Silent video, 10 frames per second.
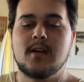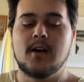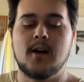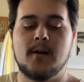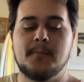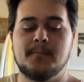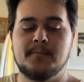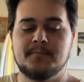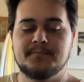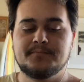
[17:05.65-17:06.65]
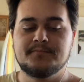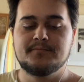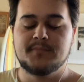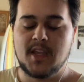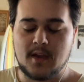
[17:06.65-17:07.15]
Um,
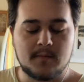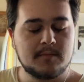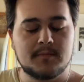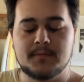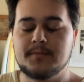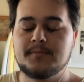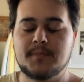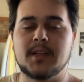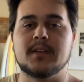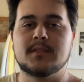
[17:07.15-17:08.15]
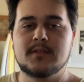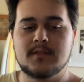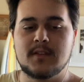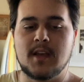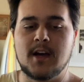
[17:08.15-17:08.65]
yeah, please
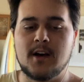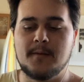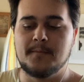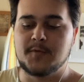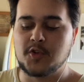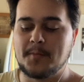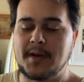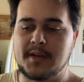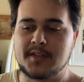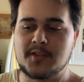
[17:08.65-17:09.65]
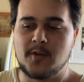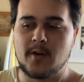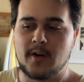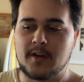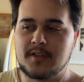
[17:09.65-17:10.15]
um, join my
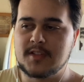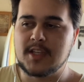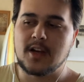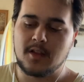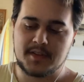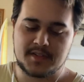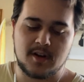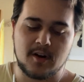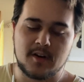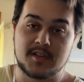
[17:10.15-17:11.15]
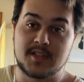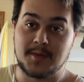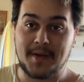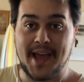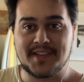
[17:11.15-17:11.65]
Discord, see all this art, see
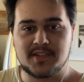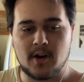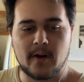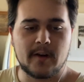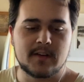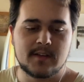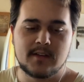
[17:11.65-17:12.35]
past art.